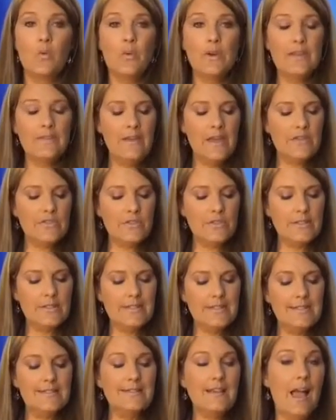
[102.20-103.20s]
We have actually
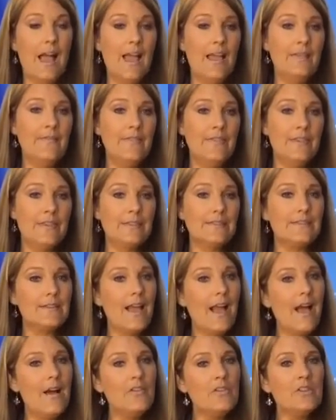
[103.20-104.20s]
designed this
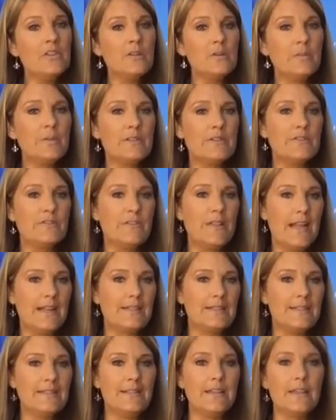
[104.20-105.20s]
to have a little bit of
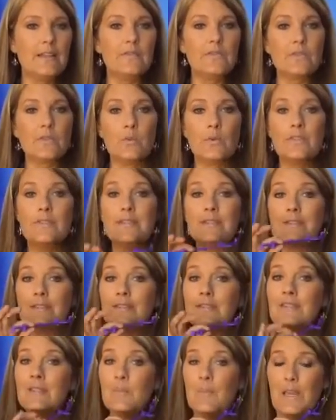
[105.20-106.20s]
flex and give, so when
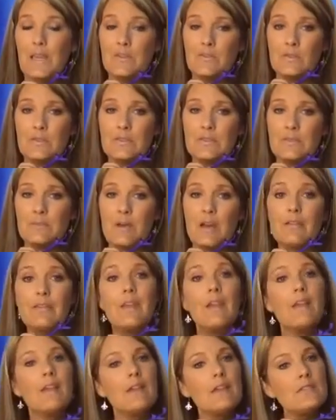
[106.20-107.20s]
this is in the patient's mouth,
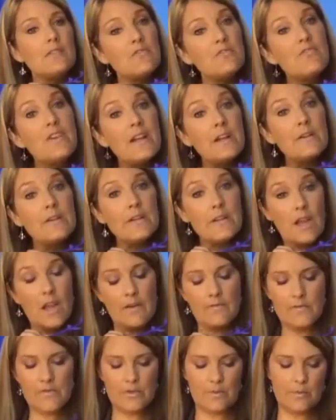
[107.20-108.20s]
it's very
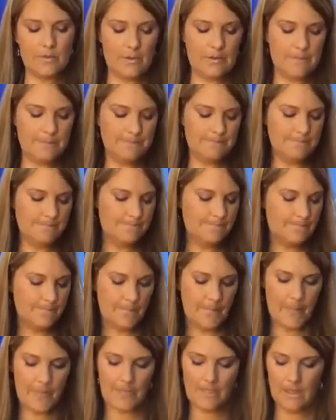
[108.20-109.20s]
comfortable.
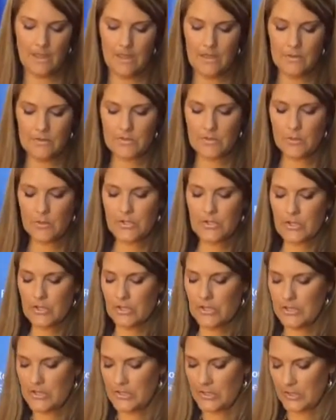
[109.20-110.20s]
So what
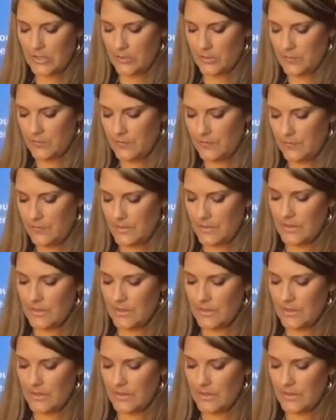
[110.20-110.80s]
you're going to do